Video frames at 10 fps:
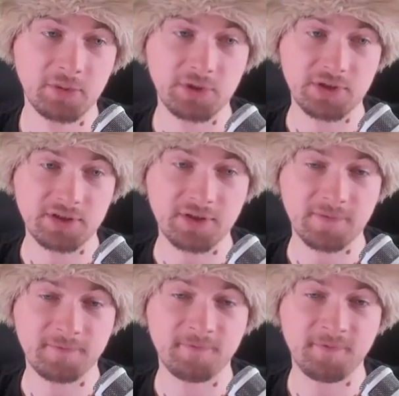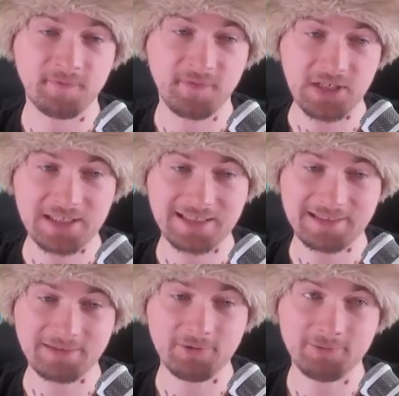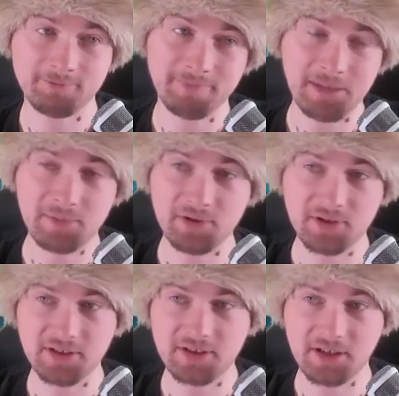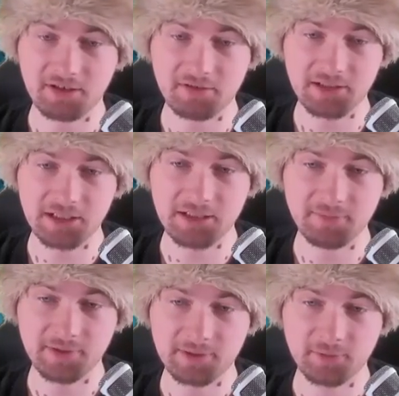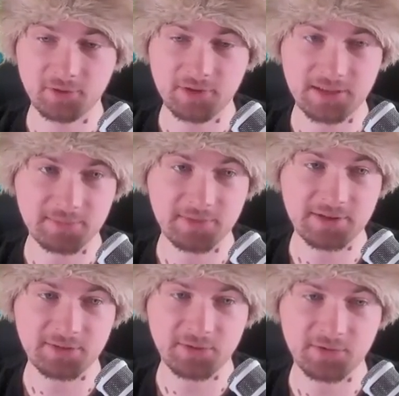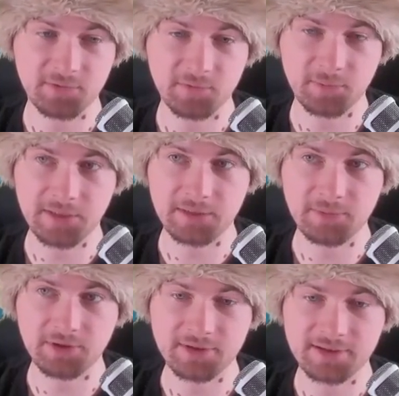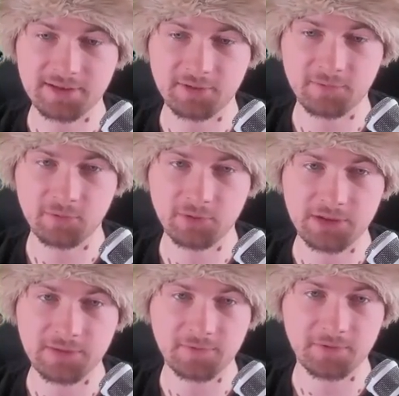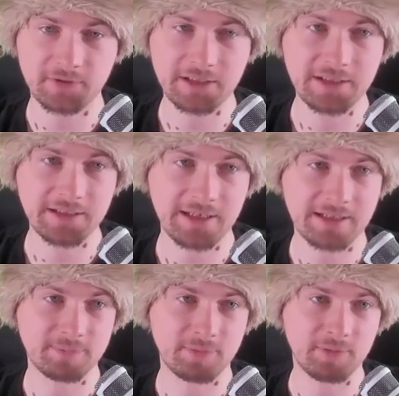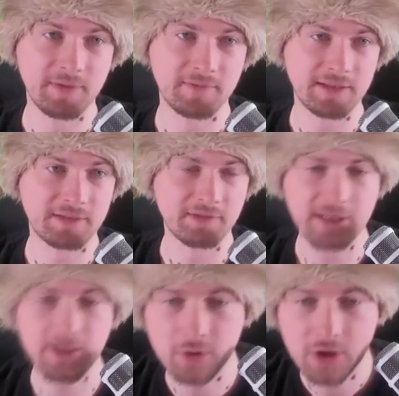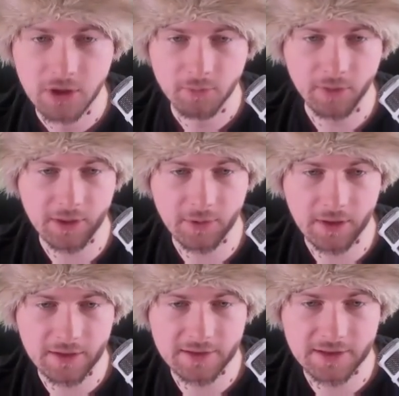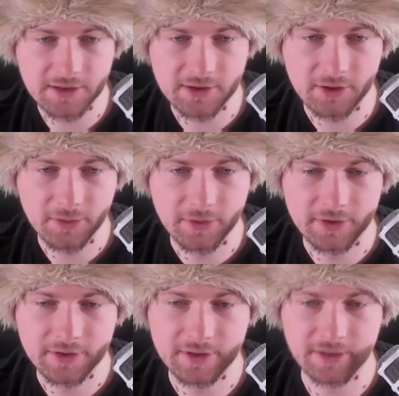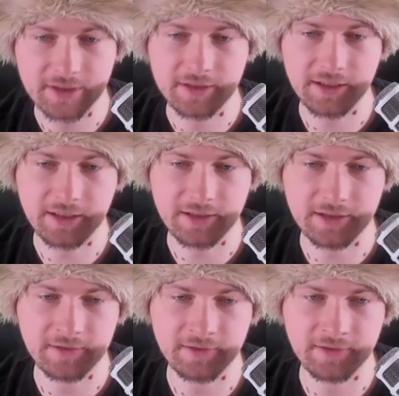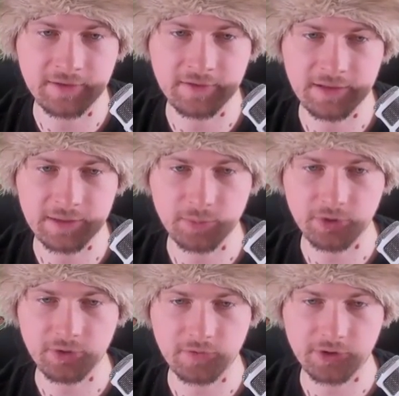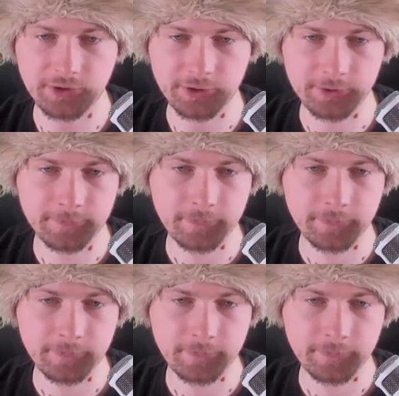Which is gonna fix, no, maybe not entirely, but more or less my situation with money, because instead of losing fourteen ducats per month like right now, by the way, let's just go and uh, take this boy over here.